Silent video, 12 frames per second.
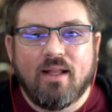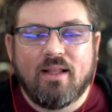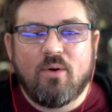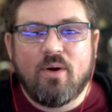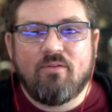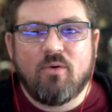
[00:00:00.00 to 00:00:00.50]

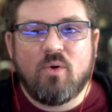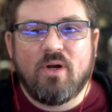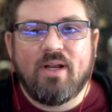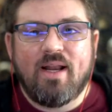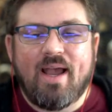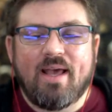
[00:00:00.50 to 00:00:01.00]
Hello,
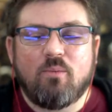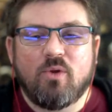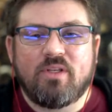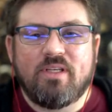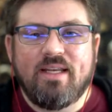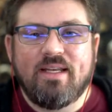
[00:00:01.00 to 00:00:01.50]
everyone. Adam
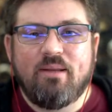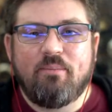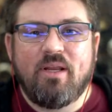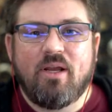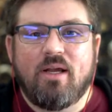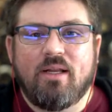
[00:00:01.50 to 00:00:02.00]
with D&D
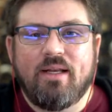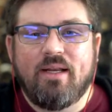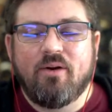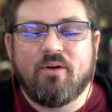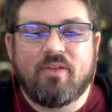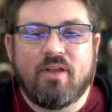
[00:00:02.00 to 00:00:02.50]
Beyond
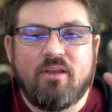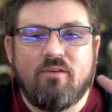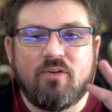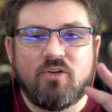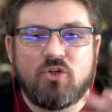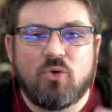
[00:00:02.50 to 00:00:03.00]
here. Thank you
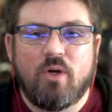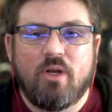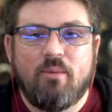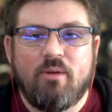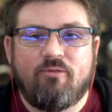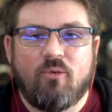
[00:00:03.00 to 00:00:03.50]
for
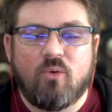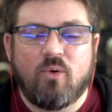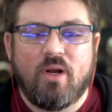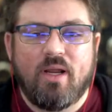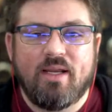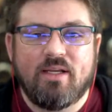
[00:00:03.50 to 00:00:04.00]
joining me
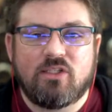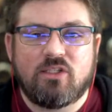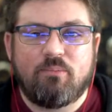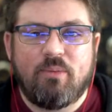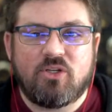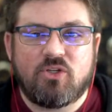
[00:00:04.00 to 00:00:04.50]
for a
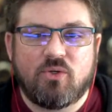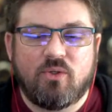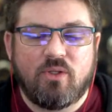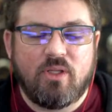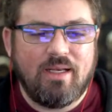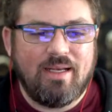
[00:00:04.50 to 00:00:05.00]

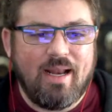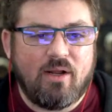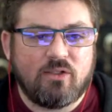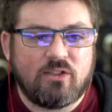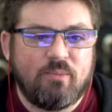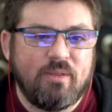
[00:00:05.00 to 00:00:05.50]
special
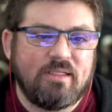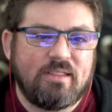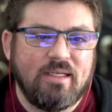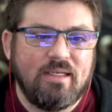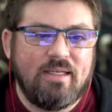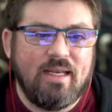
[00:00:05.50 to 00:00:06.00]
announcement
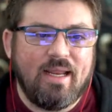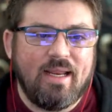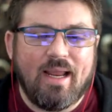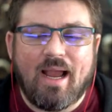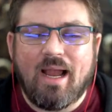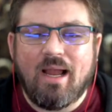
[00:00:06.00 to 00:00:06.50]

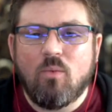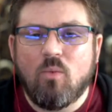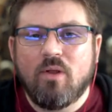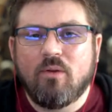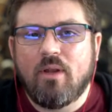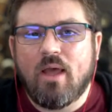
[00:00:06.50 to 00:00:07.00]
today. I
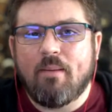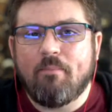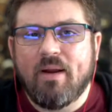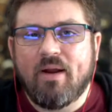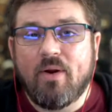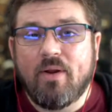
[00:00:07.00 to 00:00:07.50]
will
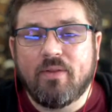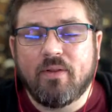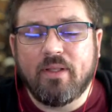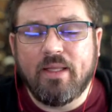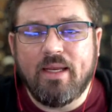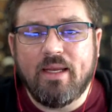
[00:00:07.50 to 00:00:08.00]
not bury the
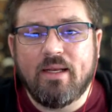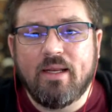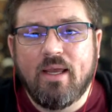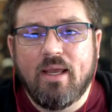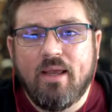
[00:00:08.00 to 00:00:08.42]
lead.